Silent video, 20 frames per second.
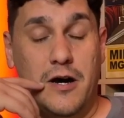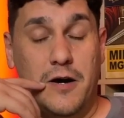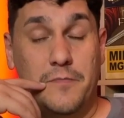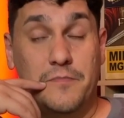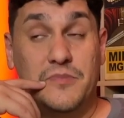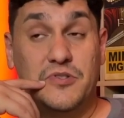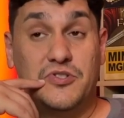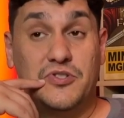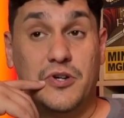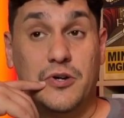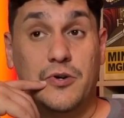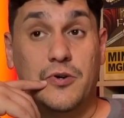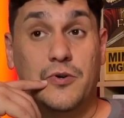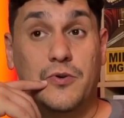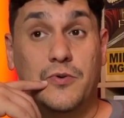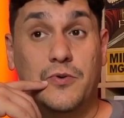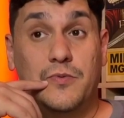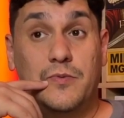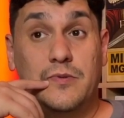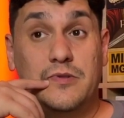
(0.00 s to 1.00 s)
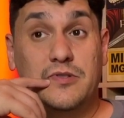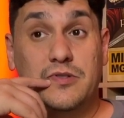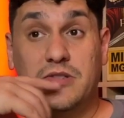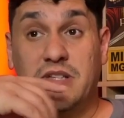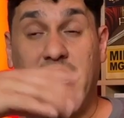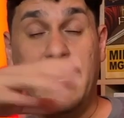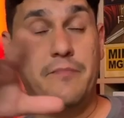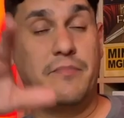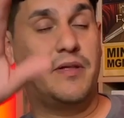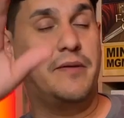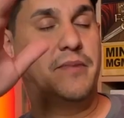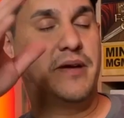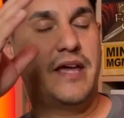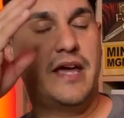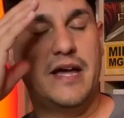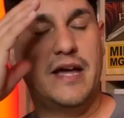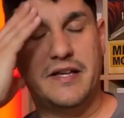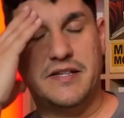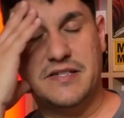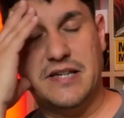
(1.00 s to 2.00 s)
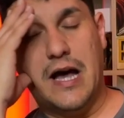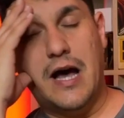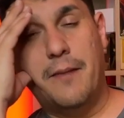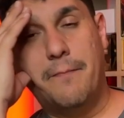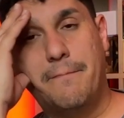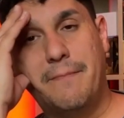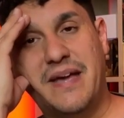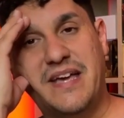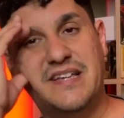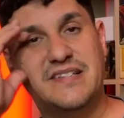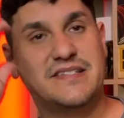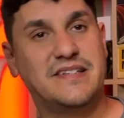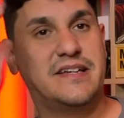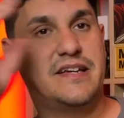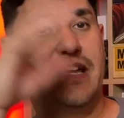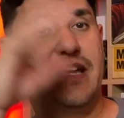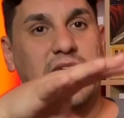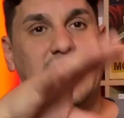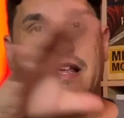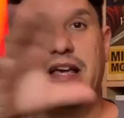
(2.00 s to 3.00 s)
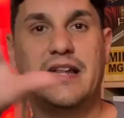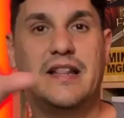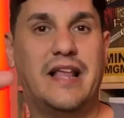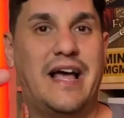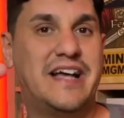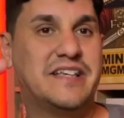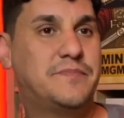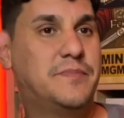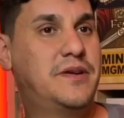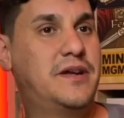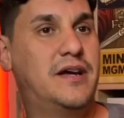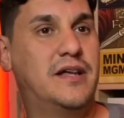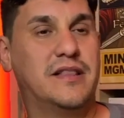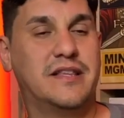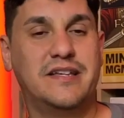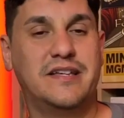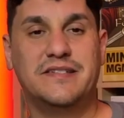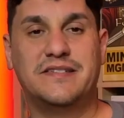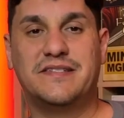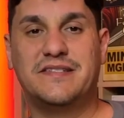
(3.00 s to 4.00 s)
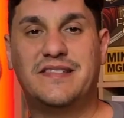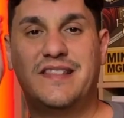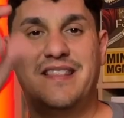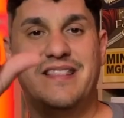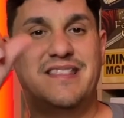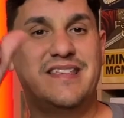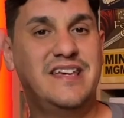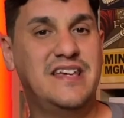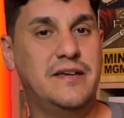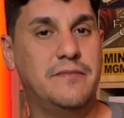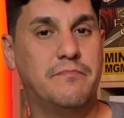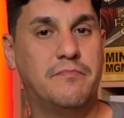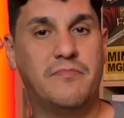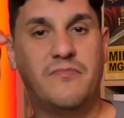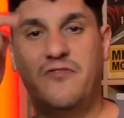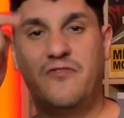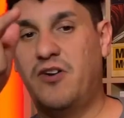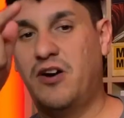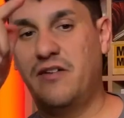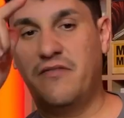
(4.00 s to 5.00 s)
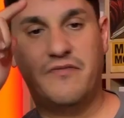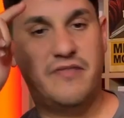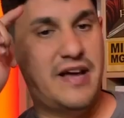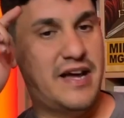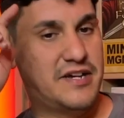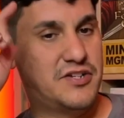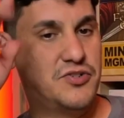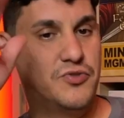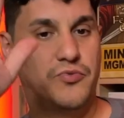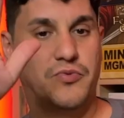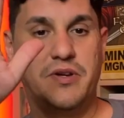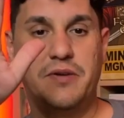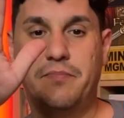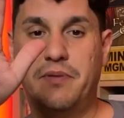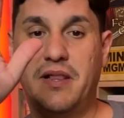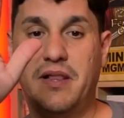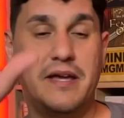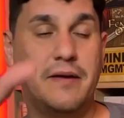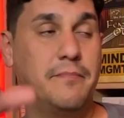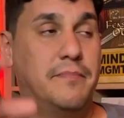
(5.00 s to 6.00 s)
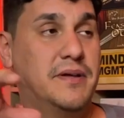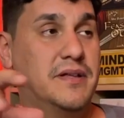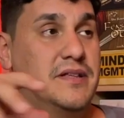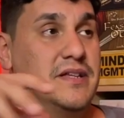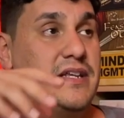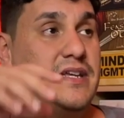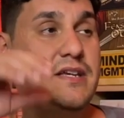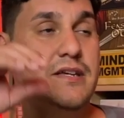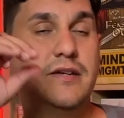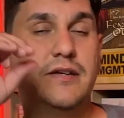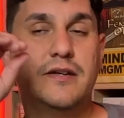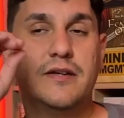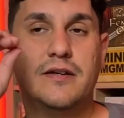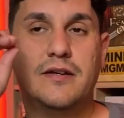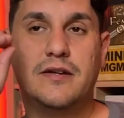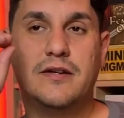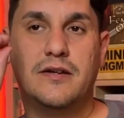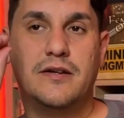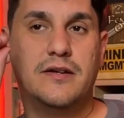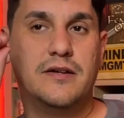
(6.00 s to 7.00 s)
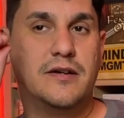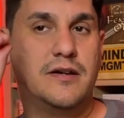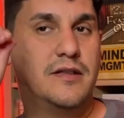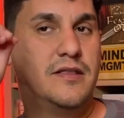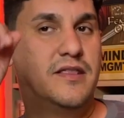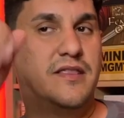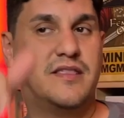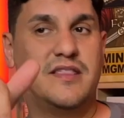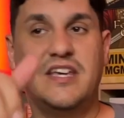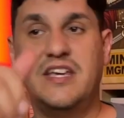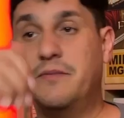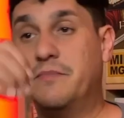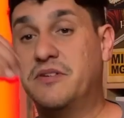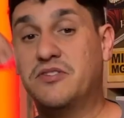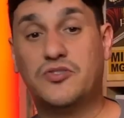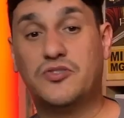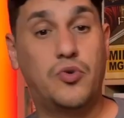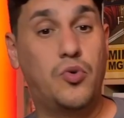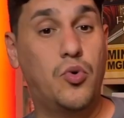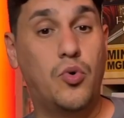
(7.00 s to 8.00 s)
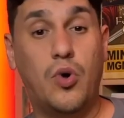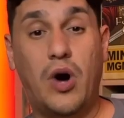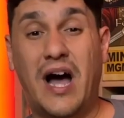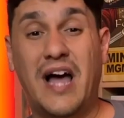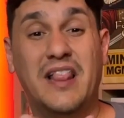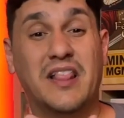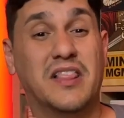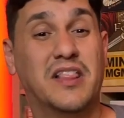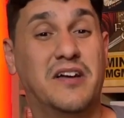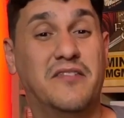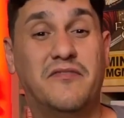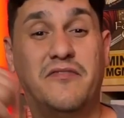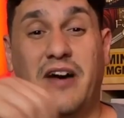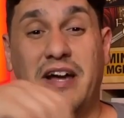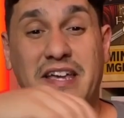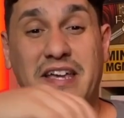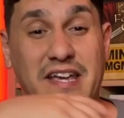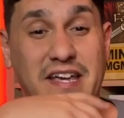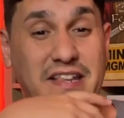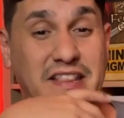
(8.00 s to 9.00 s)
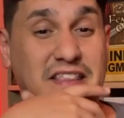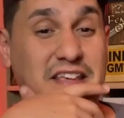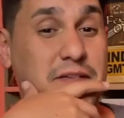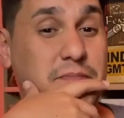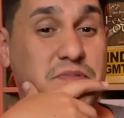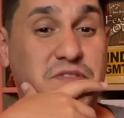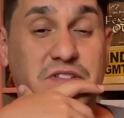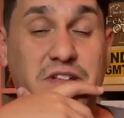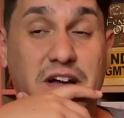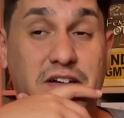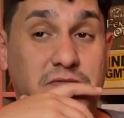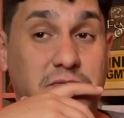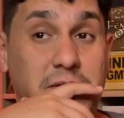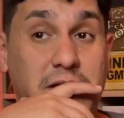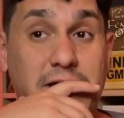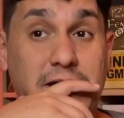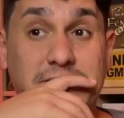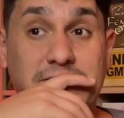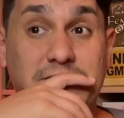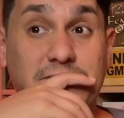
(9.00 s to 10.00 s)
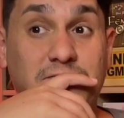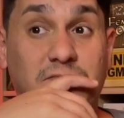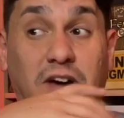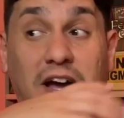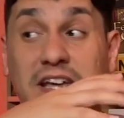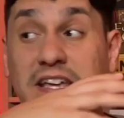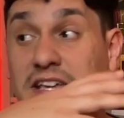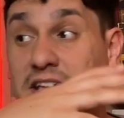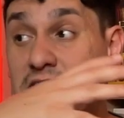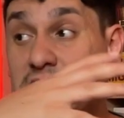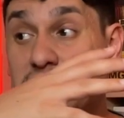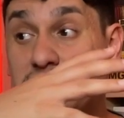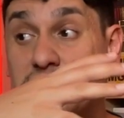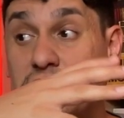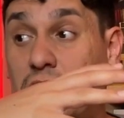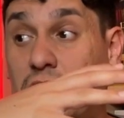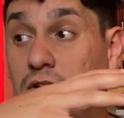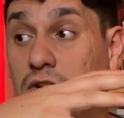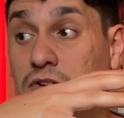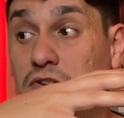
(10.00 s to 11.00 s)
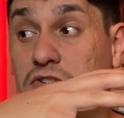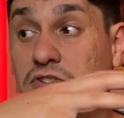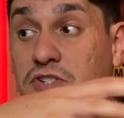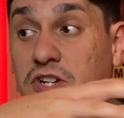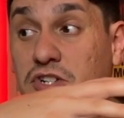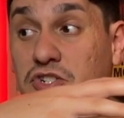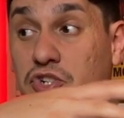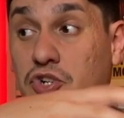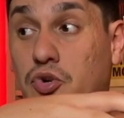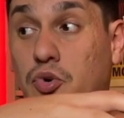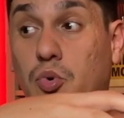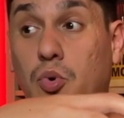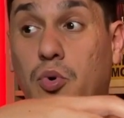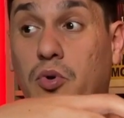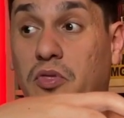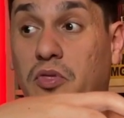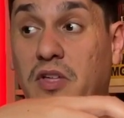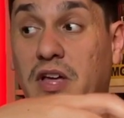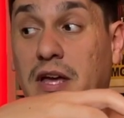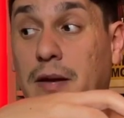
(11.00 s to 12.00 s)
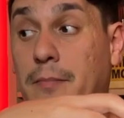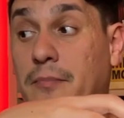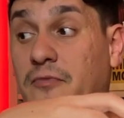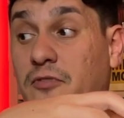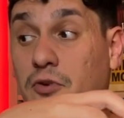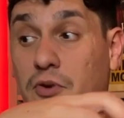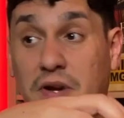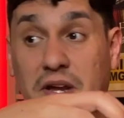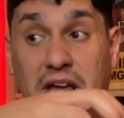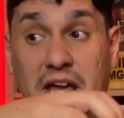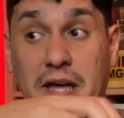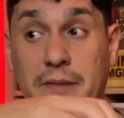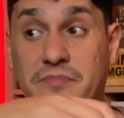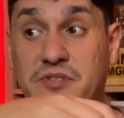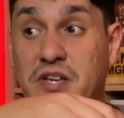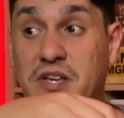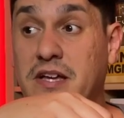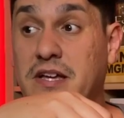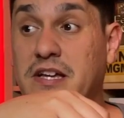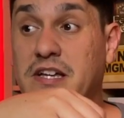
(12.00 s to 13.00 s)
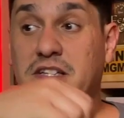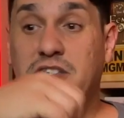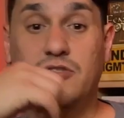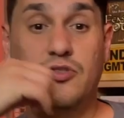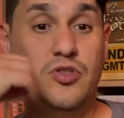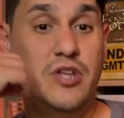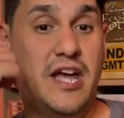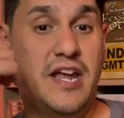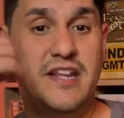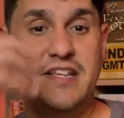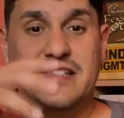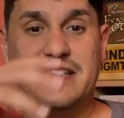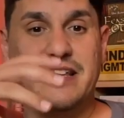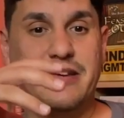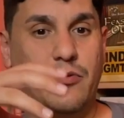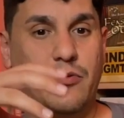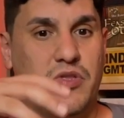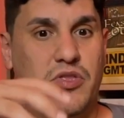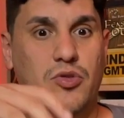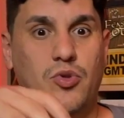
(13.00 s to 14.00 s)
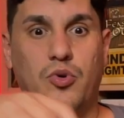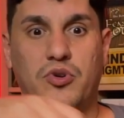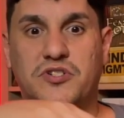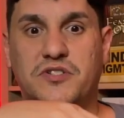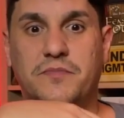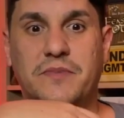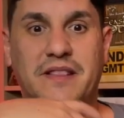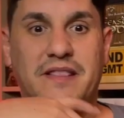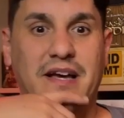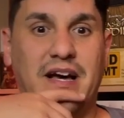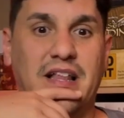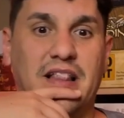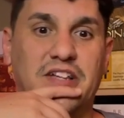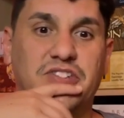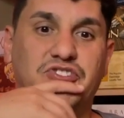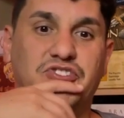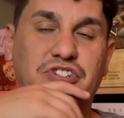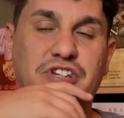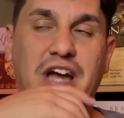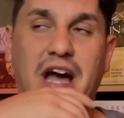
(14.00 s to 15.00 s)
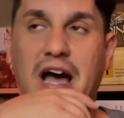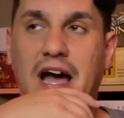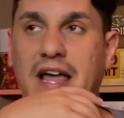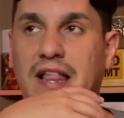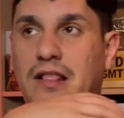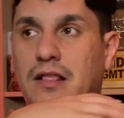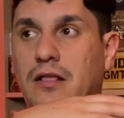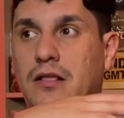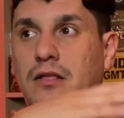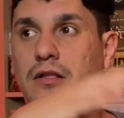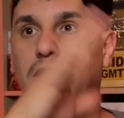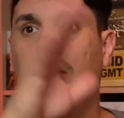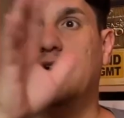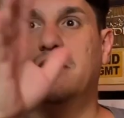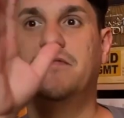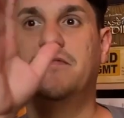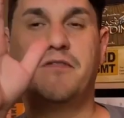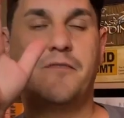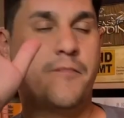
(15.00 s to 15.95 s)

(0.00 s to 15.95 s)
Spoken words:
So gameplay mechanics, amazing. And then last but not least, theme, fun factor, replayability. Theme is cool. I love Viking theme stuff, man. Vikings are such a cool theme for games. Anything with Norse mythology, I love